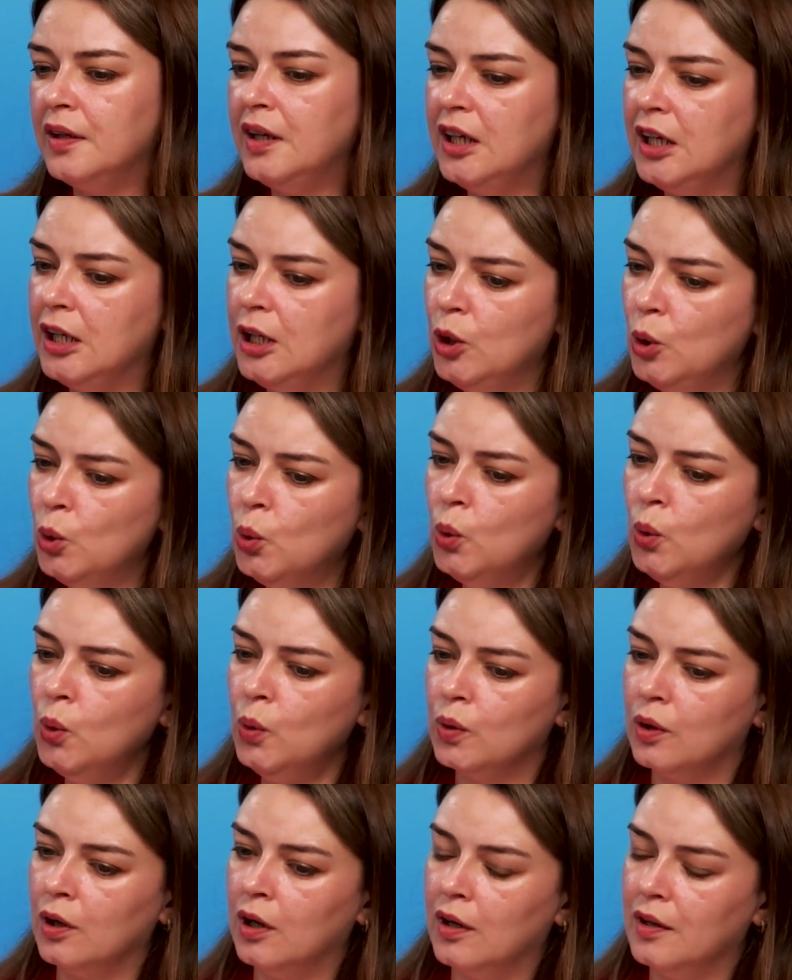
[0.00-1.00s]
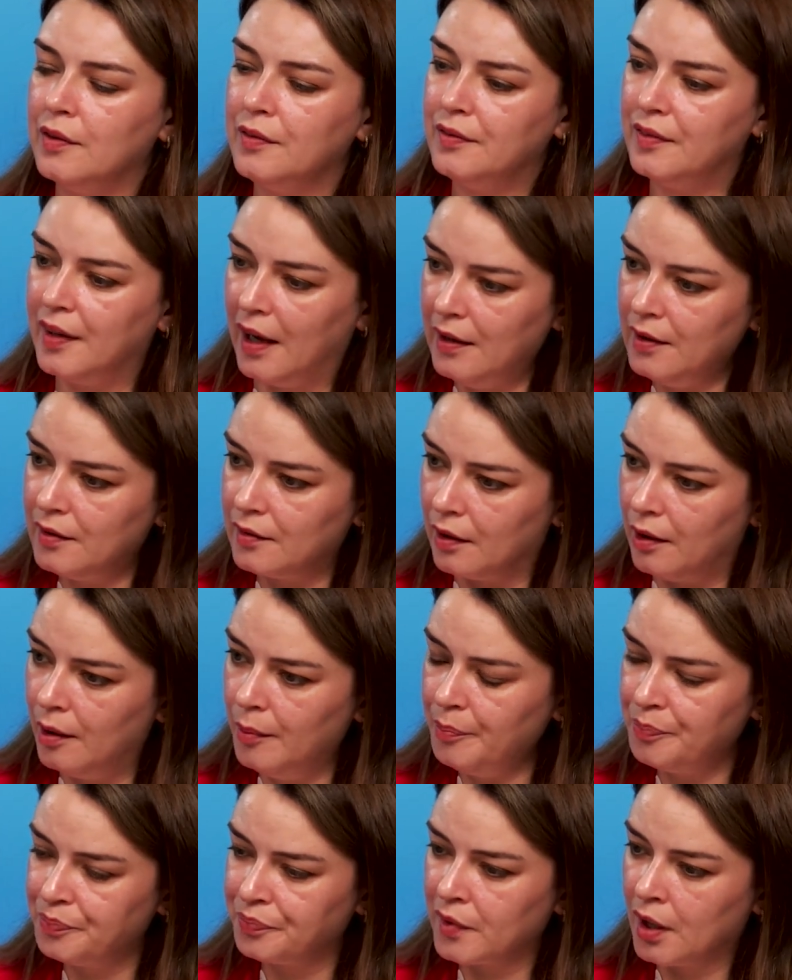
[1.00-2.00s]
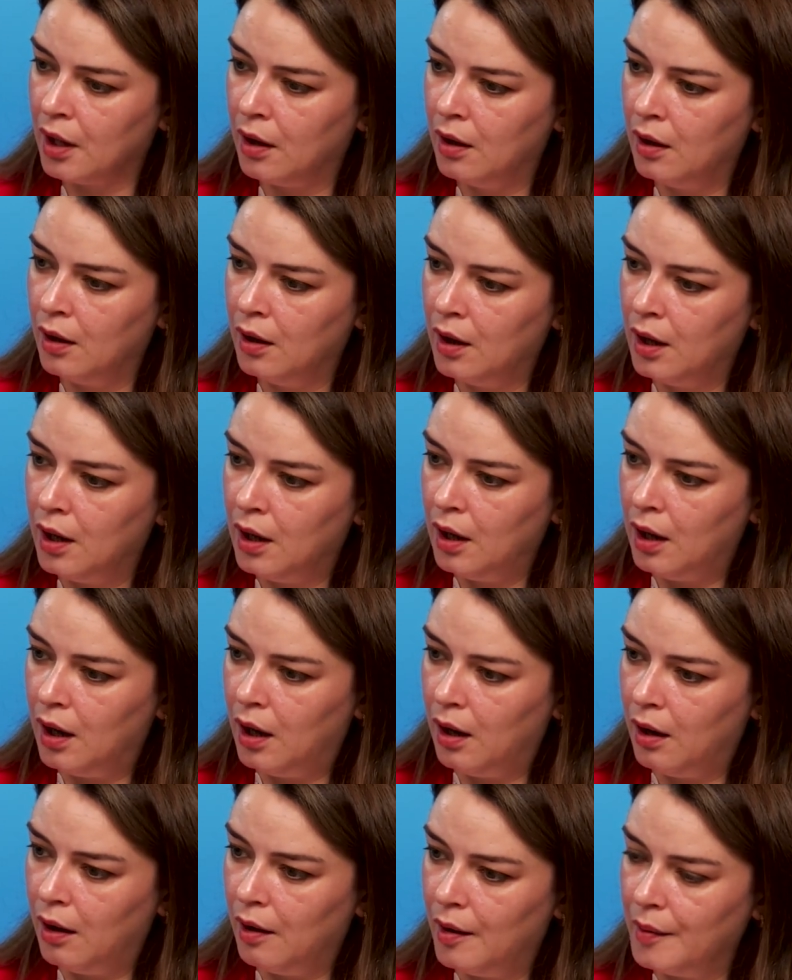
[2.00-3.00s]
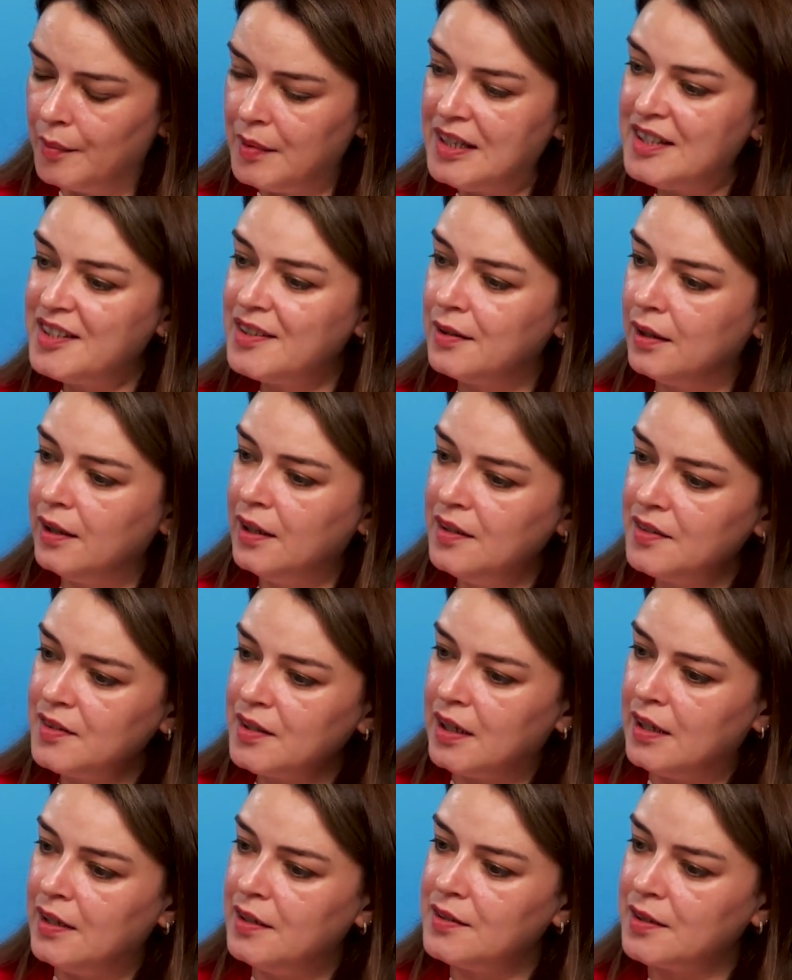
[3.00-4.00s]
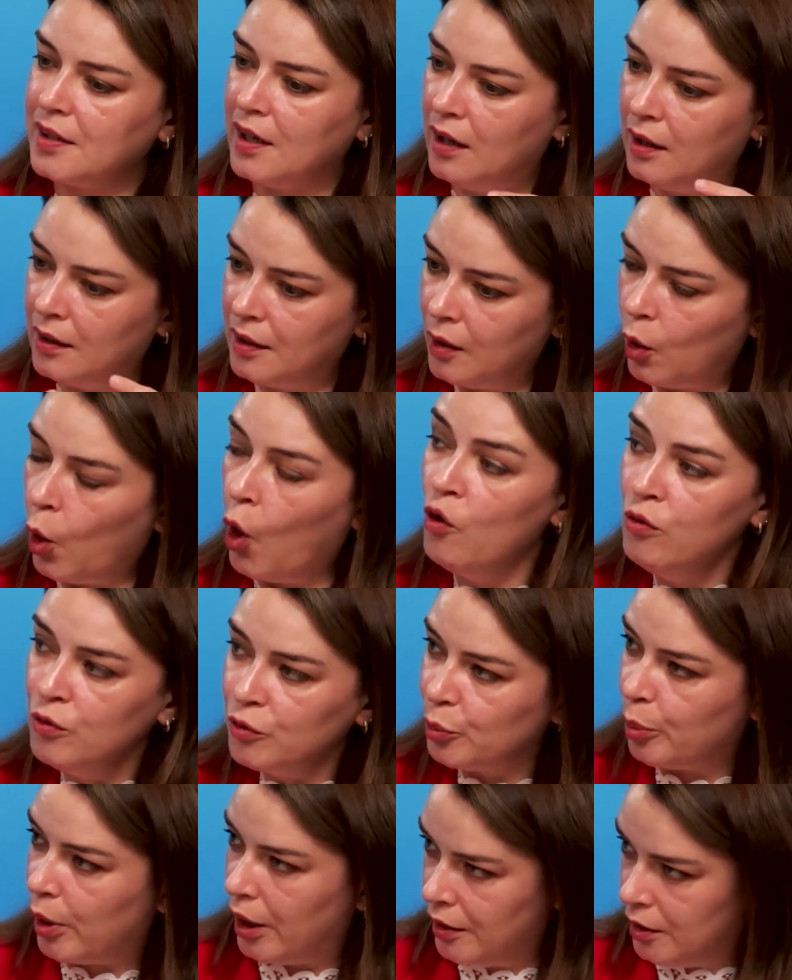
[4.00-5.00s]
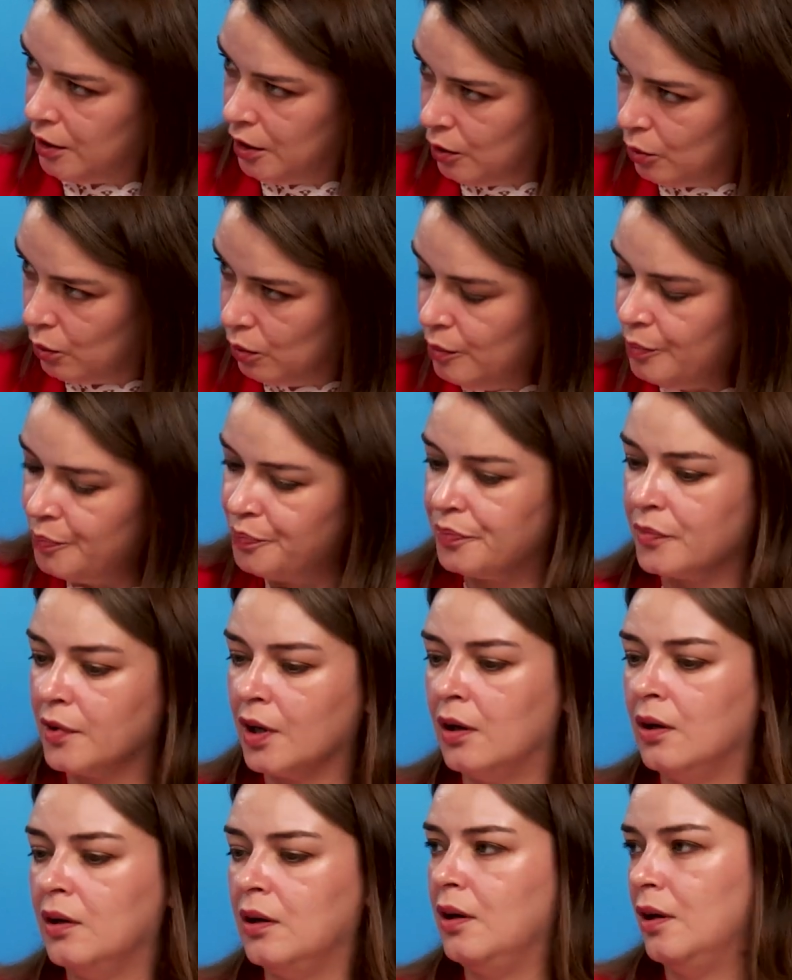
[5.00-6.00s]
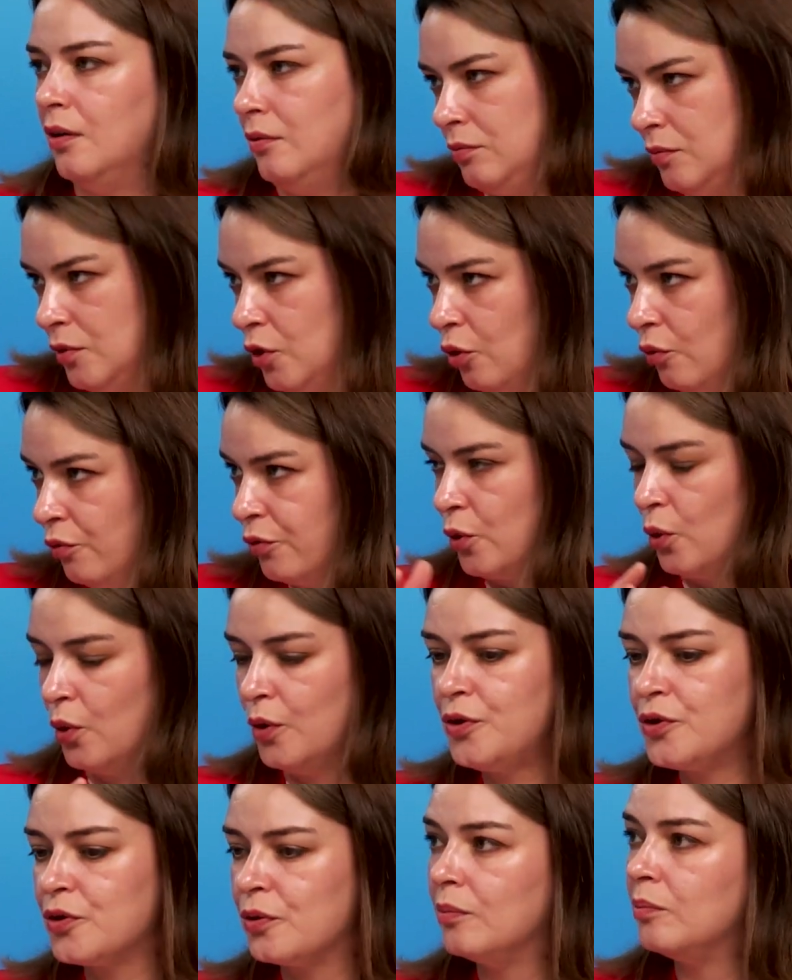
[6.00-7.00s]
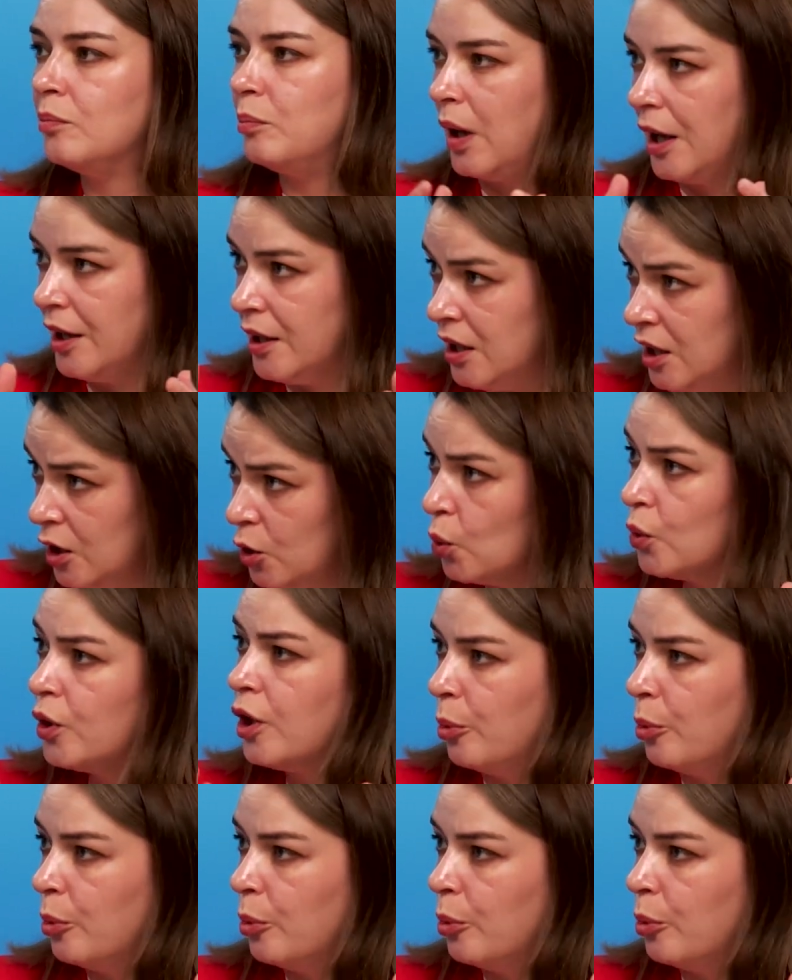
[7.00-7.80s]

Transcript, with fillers: the EU data is, is, is owned by EU. Of by course, EU companies, by EU